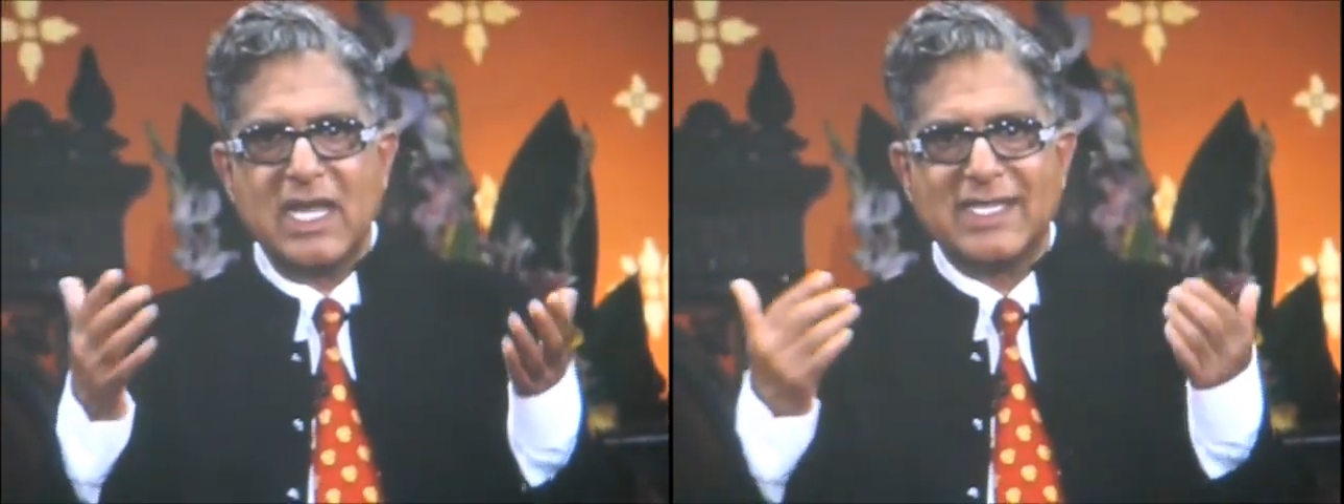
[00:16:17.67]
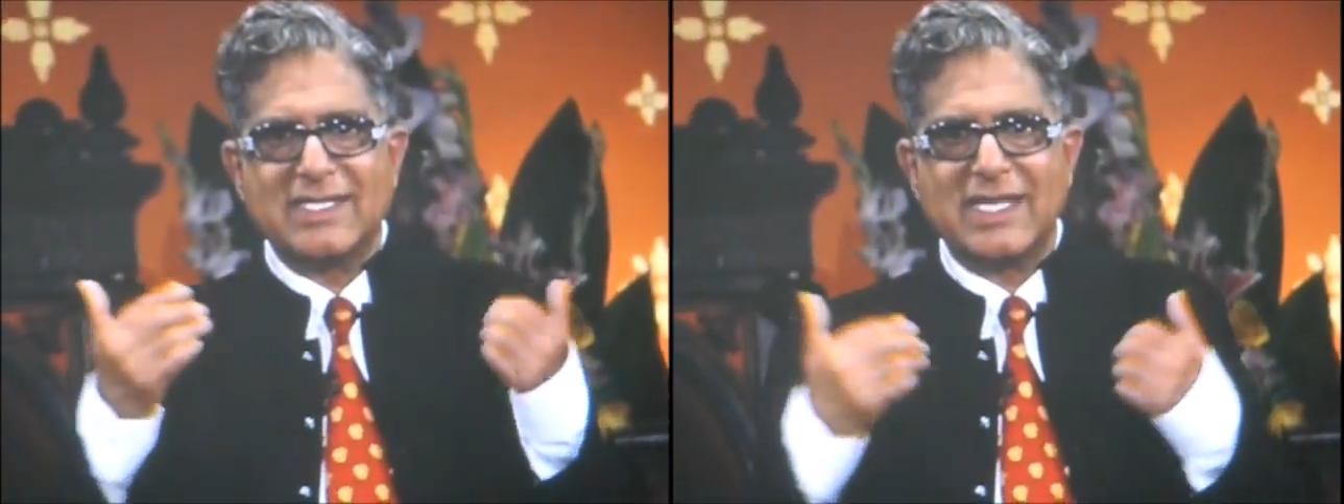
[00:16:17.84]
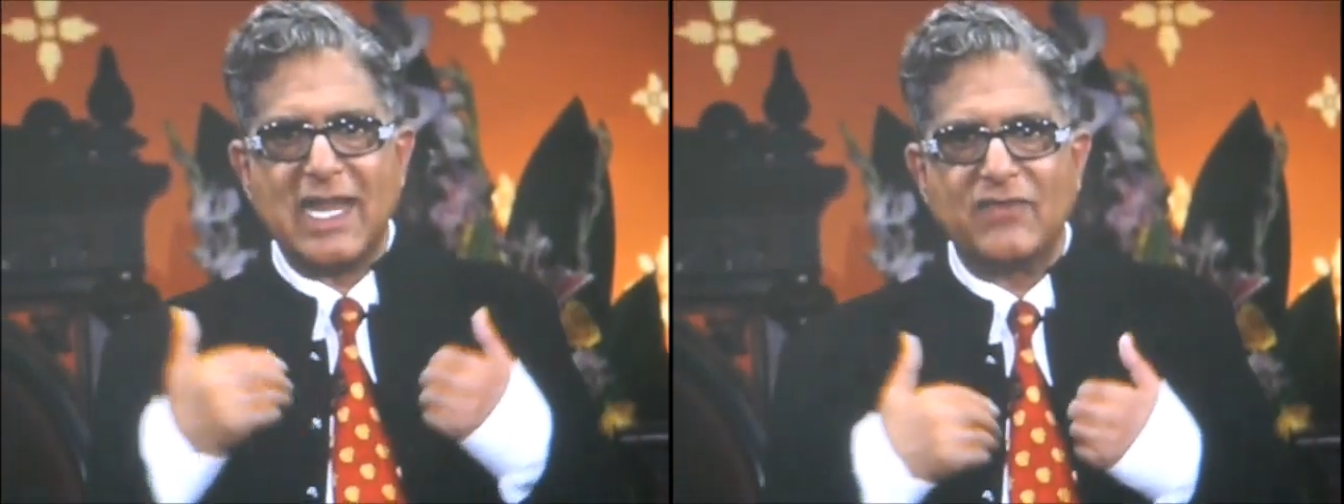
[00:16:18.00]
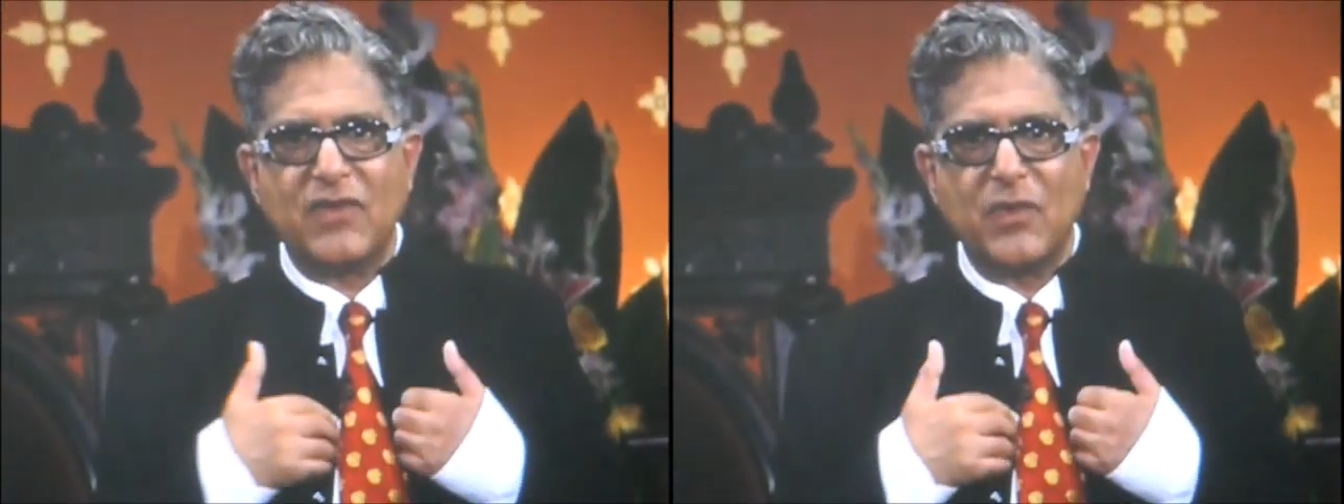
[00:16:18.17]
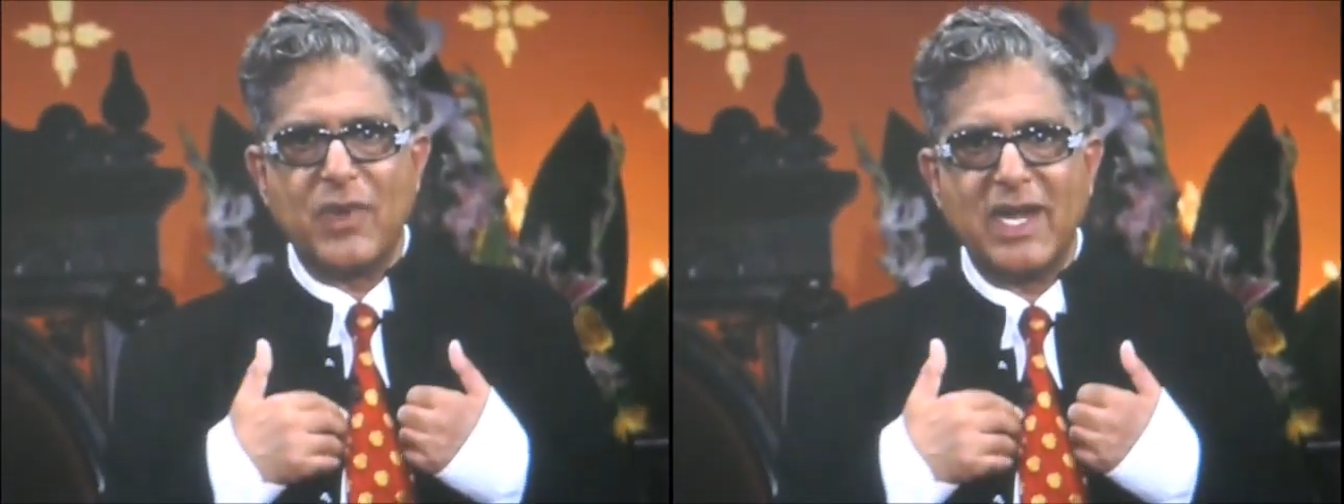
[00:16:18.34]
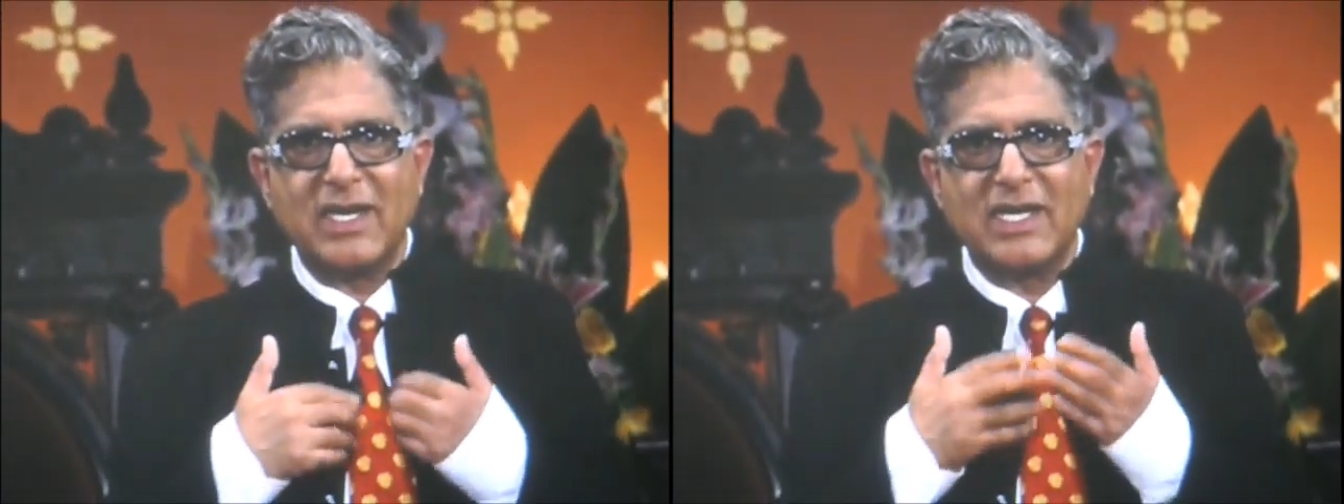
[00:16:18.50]

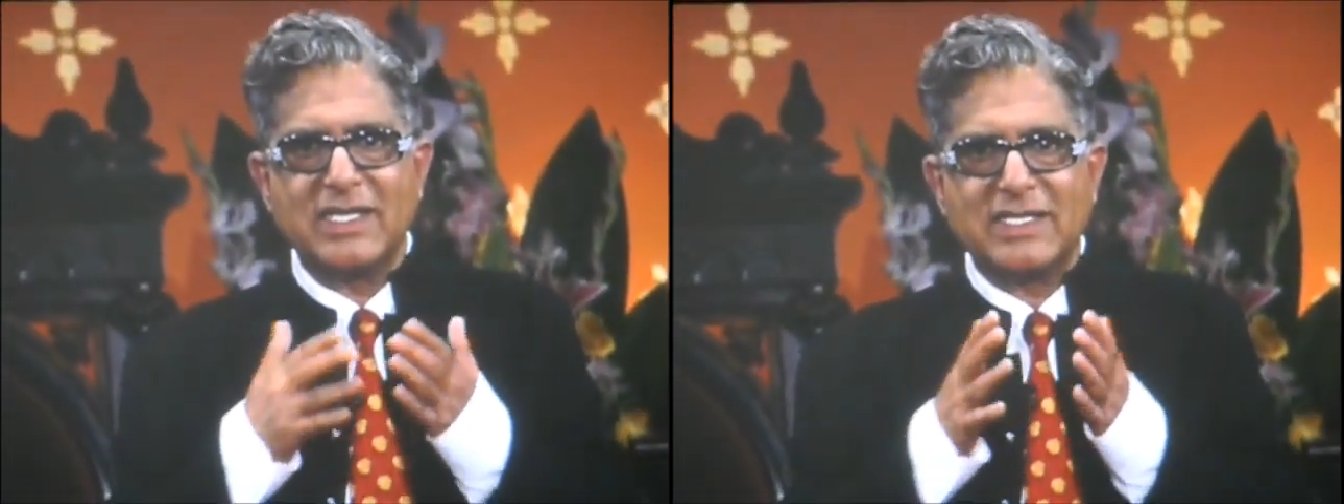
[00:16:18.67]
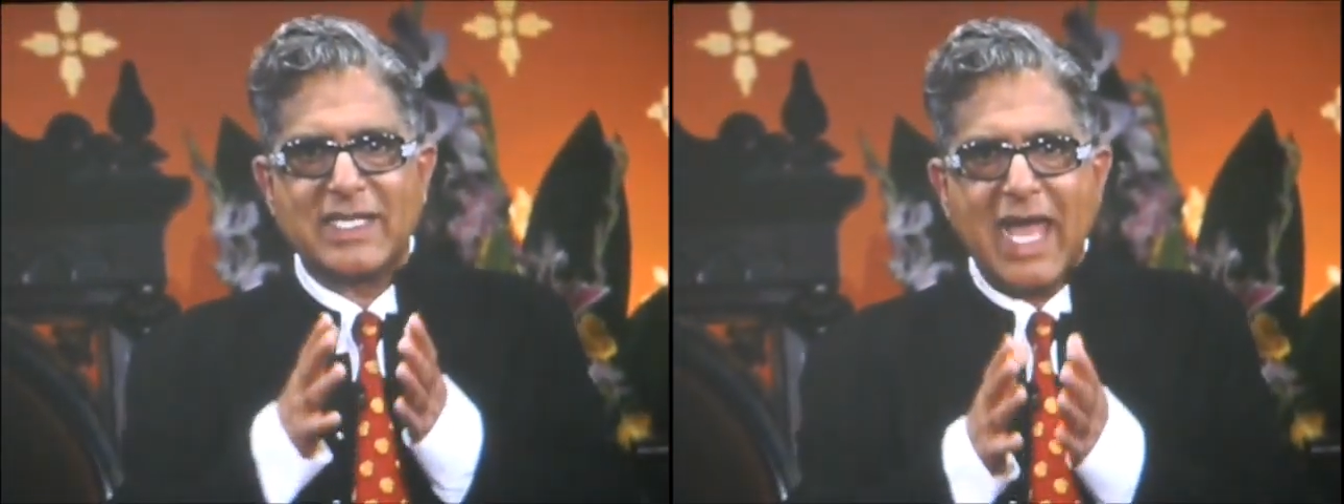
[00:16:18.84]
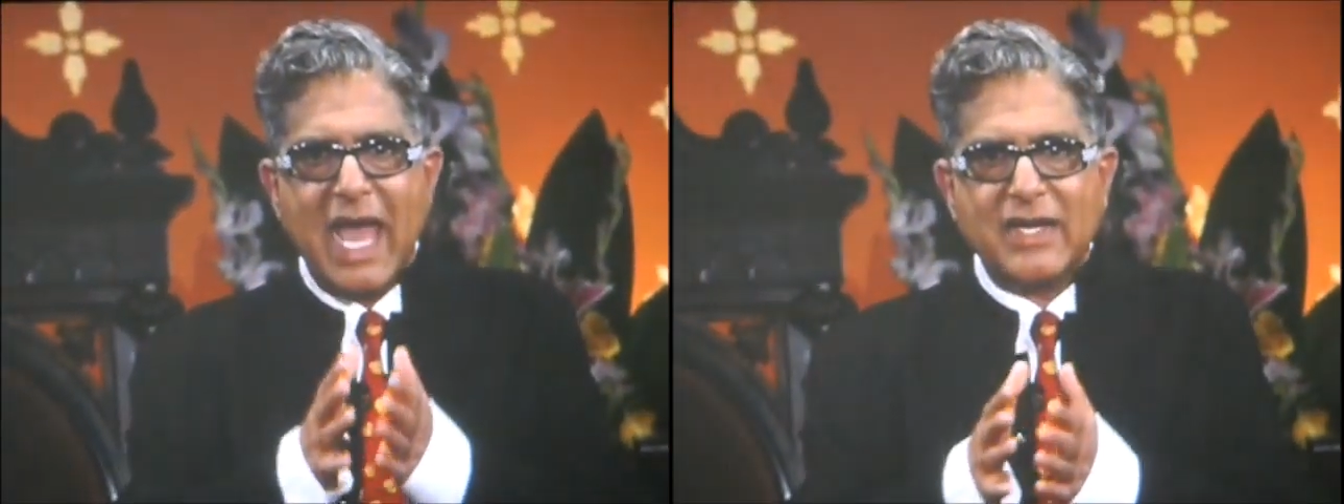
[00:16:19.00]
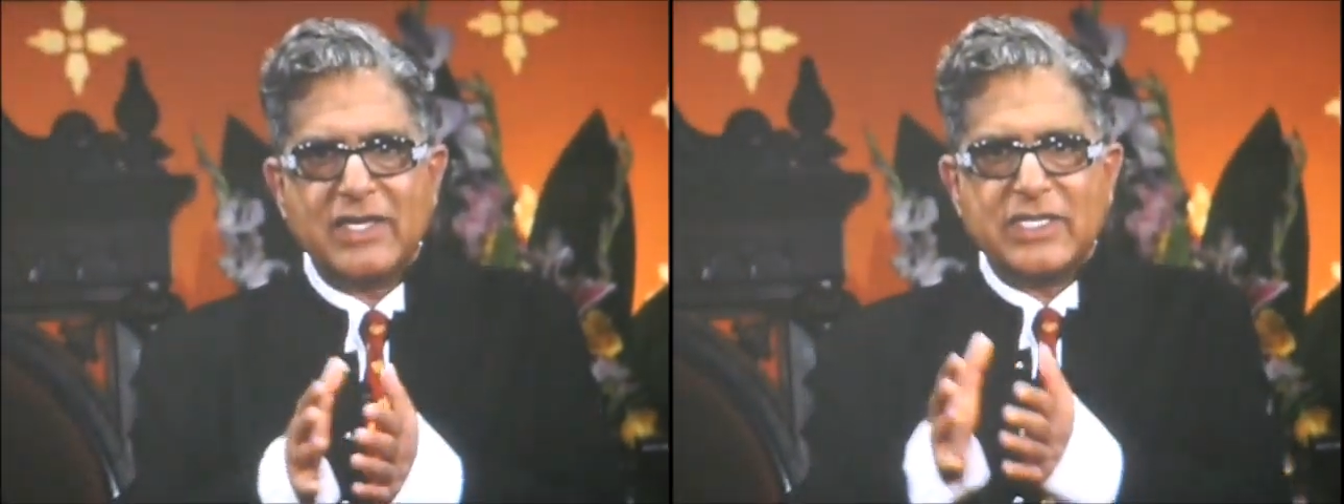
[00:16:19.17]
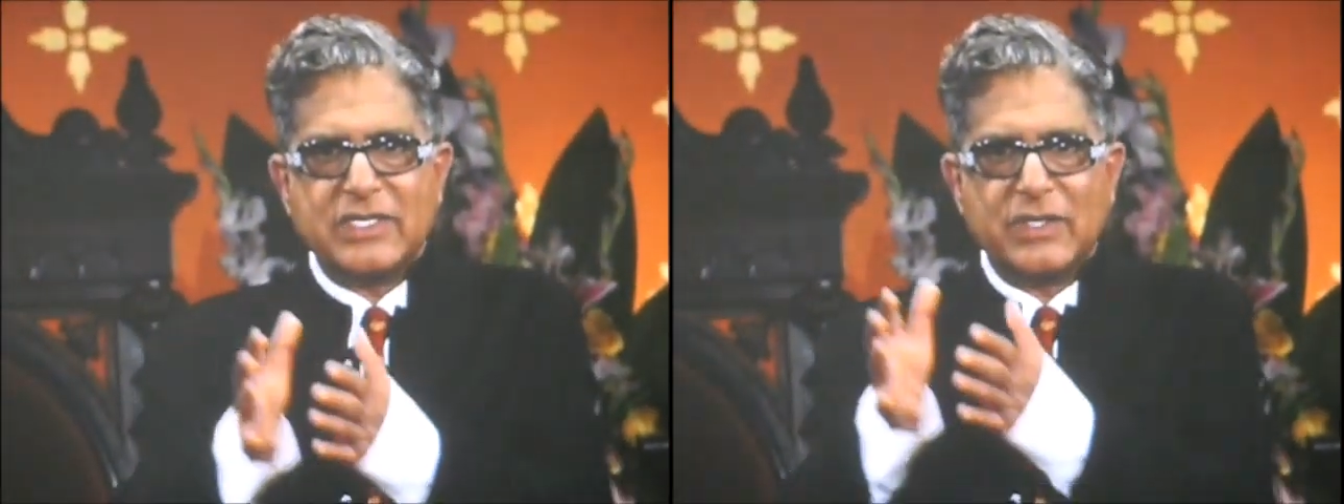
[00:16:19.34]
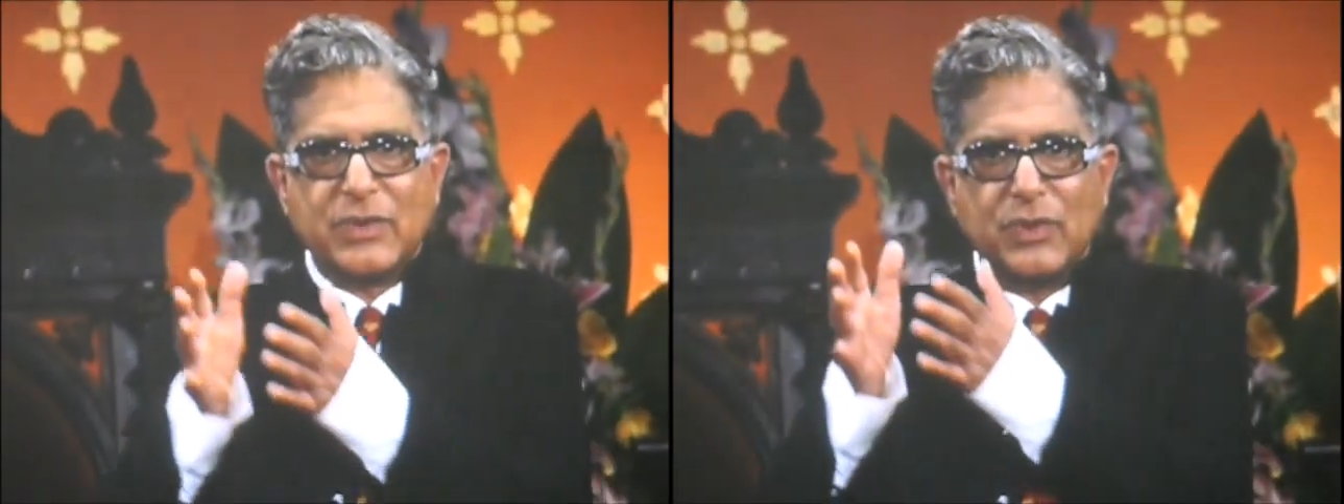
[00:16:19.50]
Self-awareness
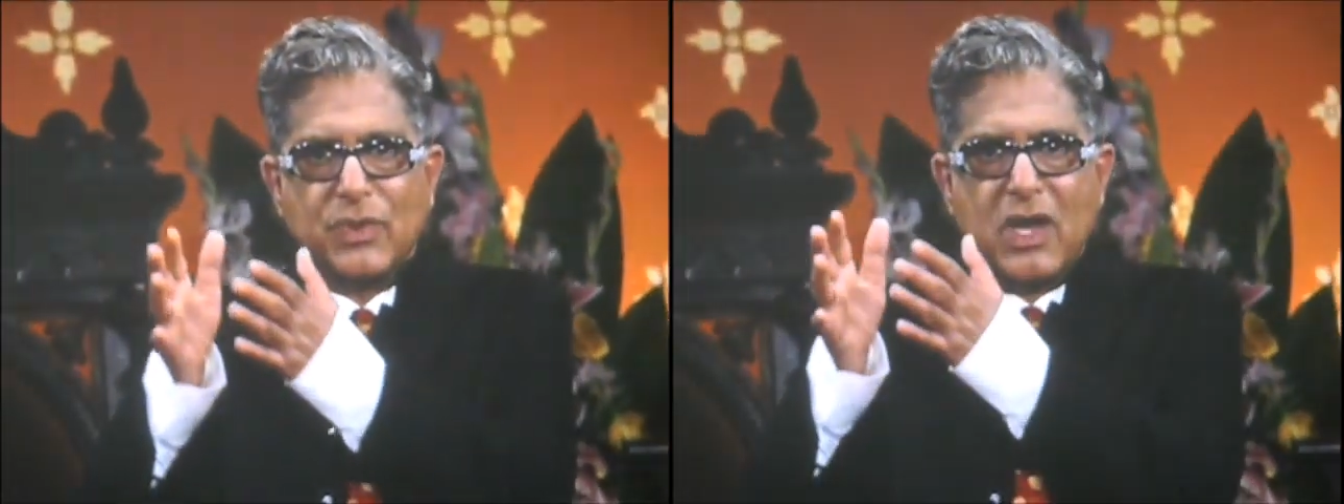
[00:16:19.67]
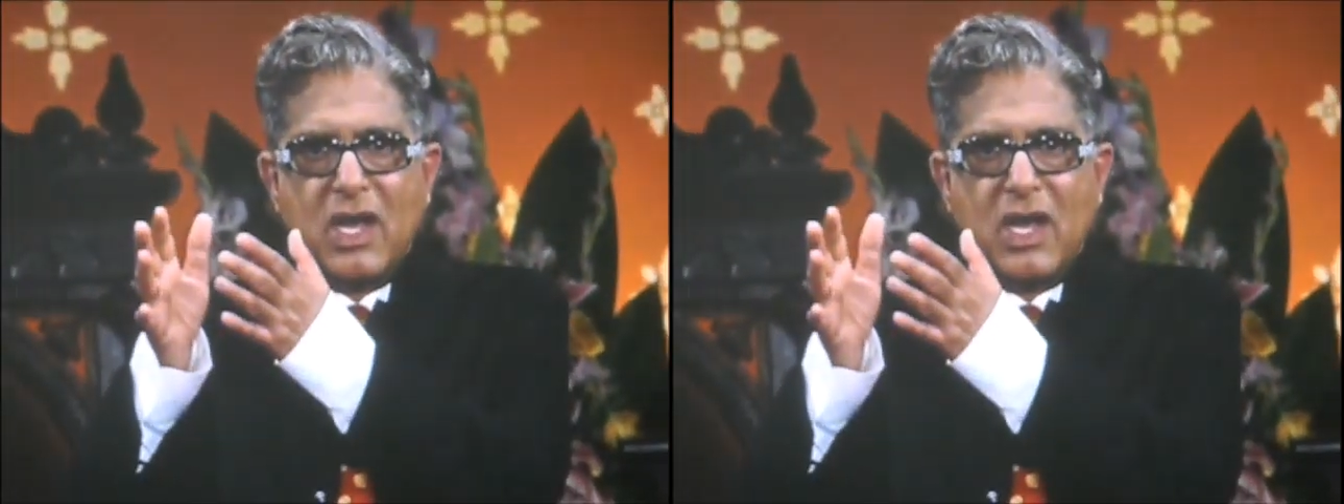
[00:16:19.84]
carries you